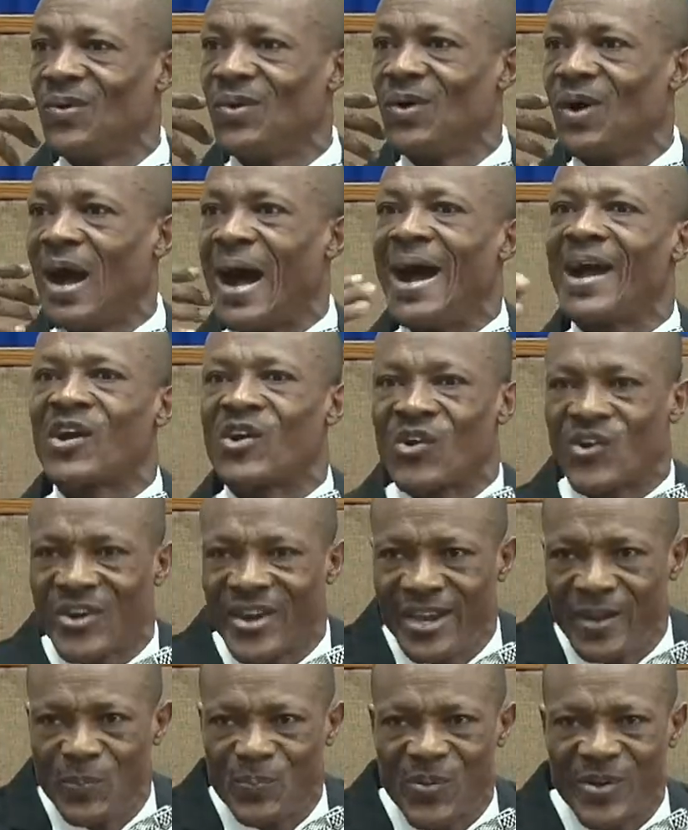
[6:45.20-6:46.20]

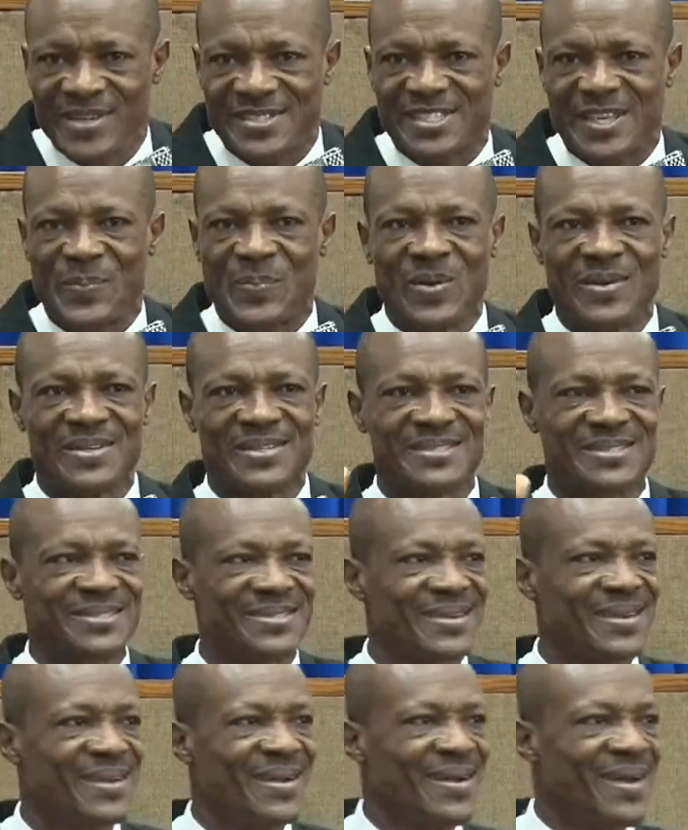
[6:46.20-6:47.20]
agreed principles,
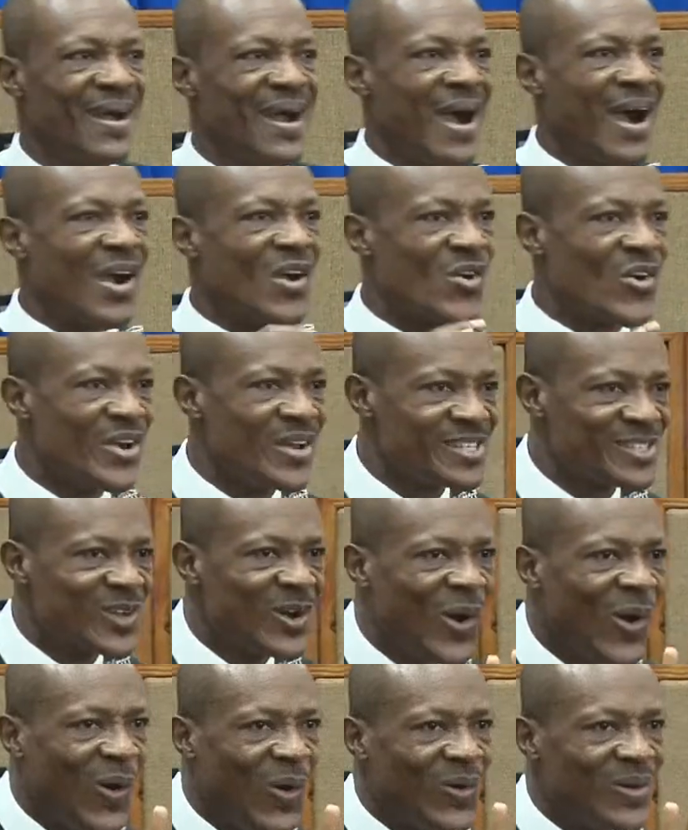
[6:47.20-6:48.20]
agreed
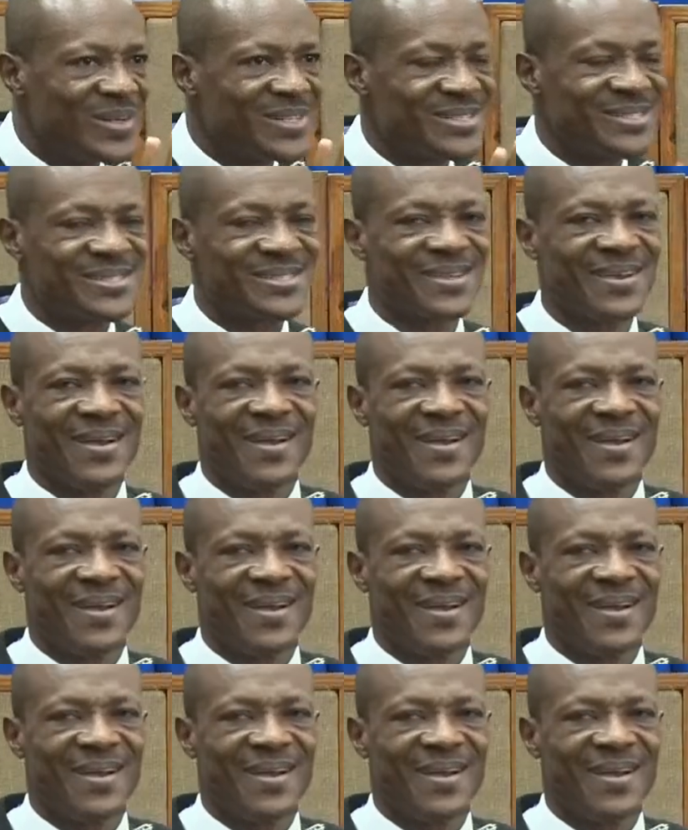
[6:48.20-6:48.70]
goals,